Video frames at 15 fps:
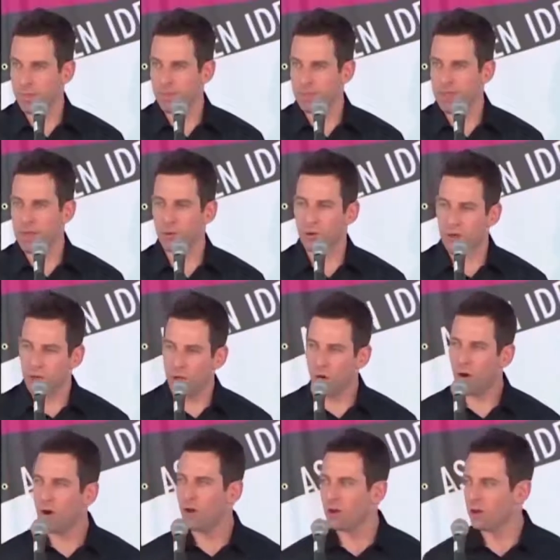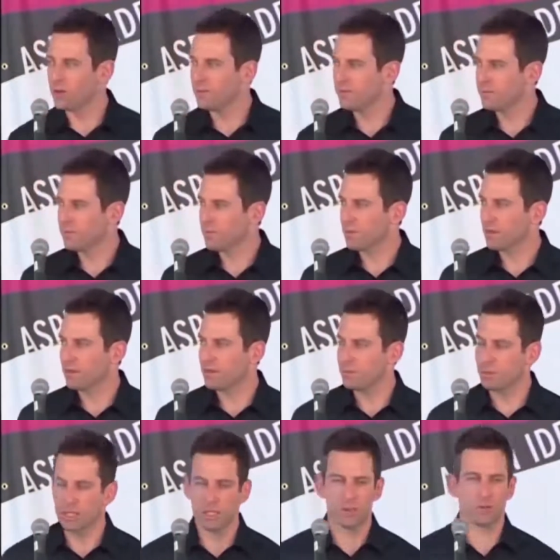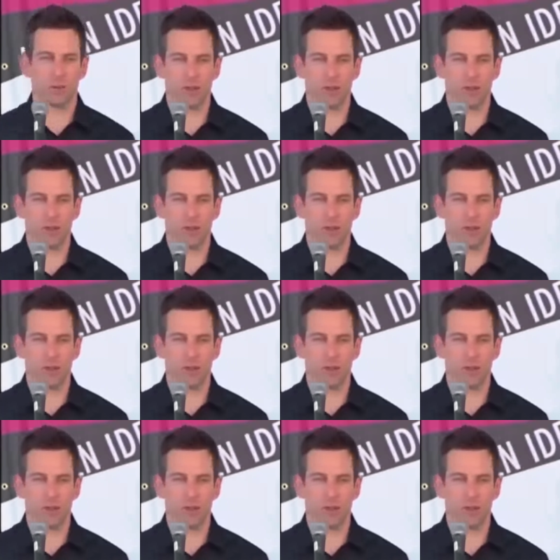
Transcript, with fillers: Now, recall the blissful